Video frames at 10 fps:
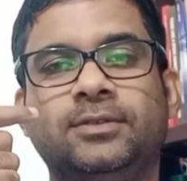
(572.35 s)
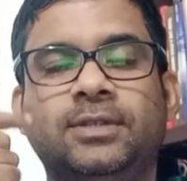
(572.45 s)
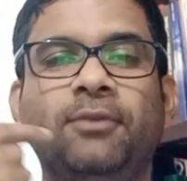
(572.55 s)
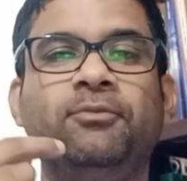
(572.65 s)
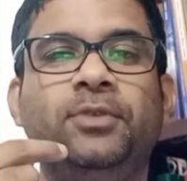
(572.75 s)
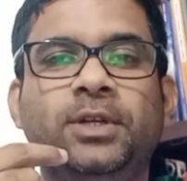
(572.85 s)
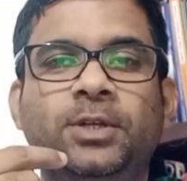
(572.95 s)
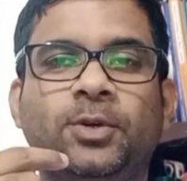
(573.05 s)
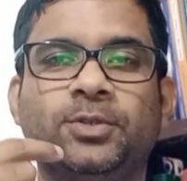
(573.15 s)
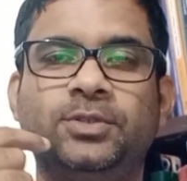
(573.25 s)
some
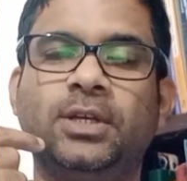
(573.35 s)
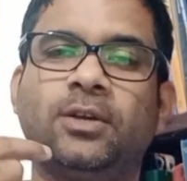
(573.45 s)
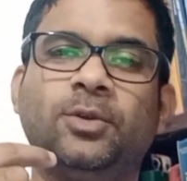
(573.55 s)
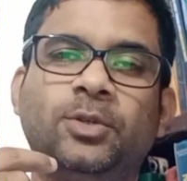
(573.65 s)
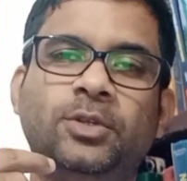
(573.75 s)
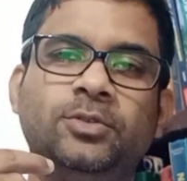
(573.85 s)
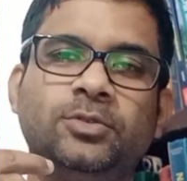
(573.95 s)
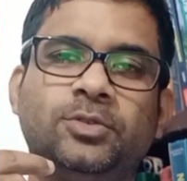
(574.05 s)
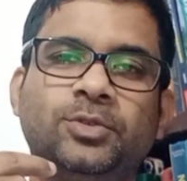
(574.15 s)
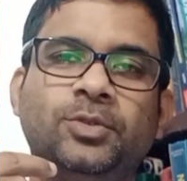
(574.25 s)
videos there on the
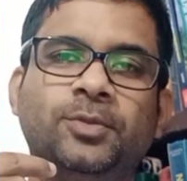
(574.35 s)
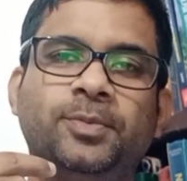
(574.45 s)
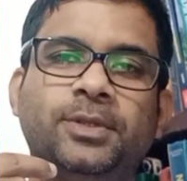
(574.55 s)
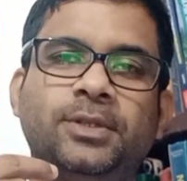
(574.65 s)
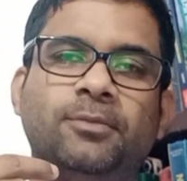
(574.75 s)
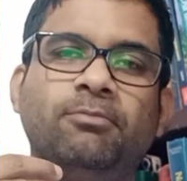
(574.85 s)
YouTube